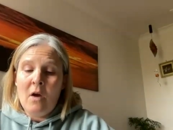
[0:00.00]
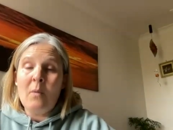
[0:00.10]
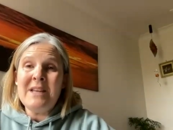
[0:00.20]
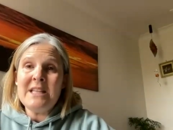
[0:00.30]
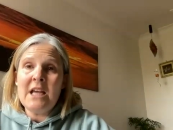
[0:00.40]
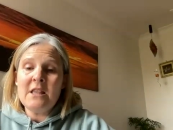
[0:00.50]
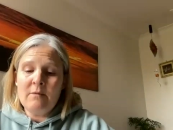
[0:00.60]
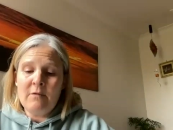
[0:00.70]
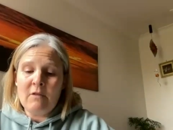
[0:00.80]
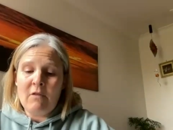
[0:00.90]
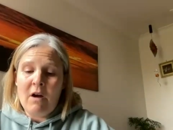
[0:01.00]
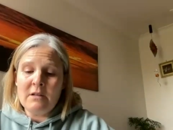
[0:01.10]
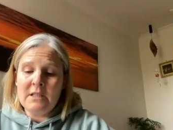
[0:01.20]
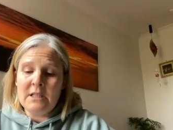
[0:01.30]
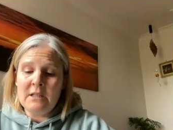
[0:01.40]
We take them for
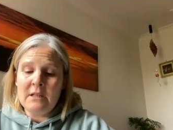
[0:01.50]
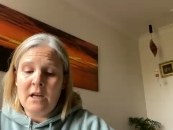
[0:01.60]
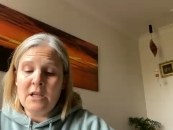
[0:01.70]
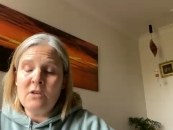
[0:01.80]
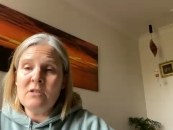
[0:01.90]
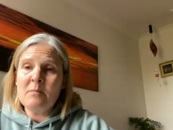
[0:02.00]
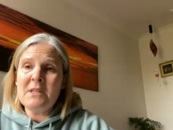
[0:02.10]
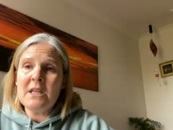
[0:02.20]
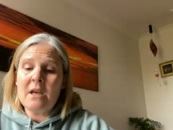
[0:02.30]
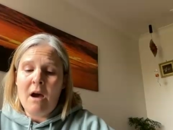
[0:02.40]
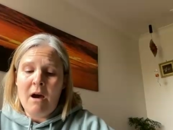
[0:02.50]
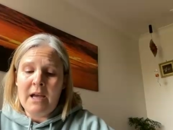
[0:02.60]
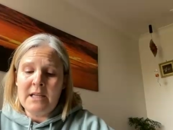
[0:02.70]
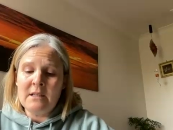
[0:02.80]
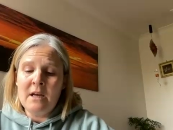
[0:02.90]
granted and use them as a
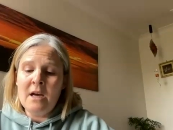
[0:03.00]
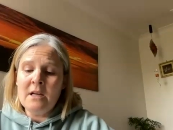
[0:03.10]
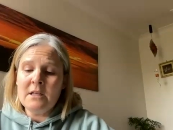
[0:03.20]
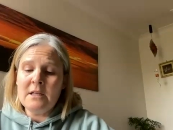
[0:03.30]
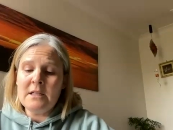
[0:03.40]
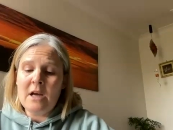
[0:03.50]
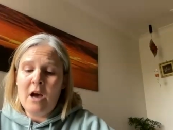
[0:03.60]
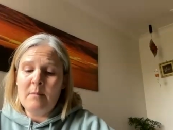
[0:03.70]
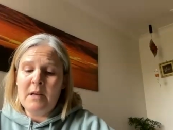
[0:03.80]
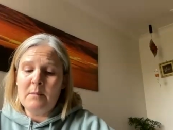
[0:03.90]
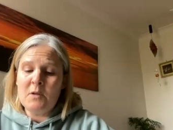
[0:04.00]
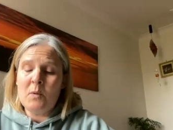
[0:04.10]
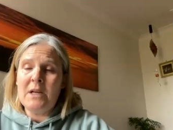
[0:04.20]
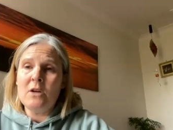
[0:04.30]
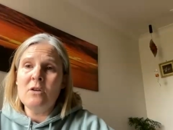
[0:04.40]
guide to determine
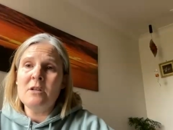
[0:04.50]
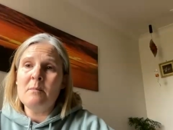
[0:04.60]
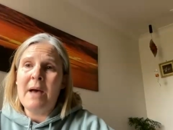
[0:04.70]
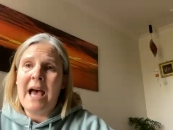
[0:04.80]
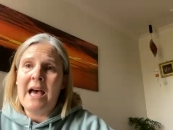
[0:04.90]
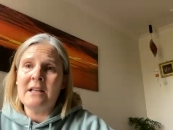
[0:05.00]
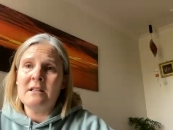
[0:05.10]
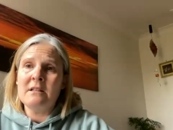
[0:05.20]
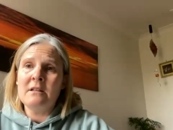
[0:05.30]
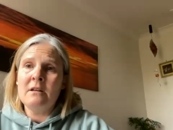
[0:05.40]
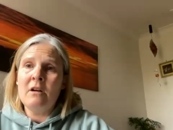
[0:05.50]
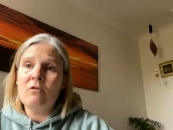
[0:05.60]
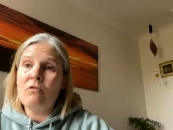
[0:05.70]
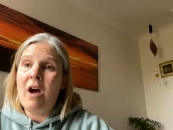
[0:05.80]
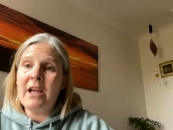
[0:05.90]
between good and bad,
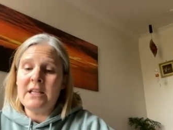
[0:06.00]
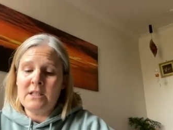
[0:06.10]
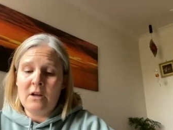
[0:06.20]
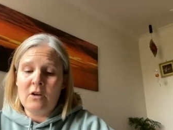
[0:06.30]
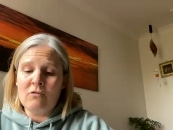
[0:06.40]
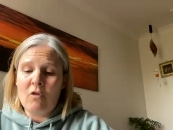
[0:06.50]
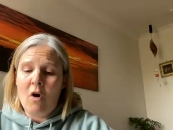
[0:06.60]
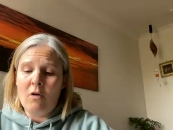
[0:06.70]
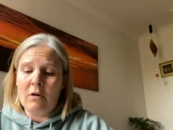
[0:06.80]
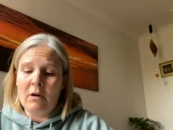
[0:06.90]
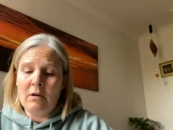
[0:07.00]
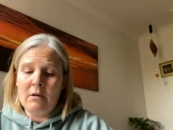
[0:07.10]
right and wrong,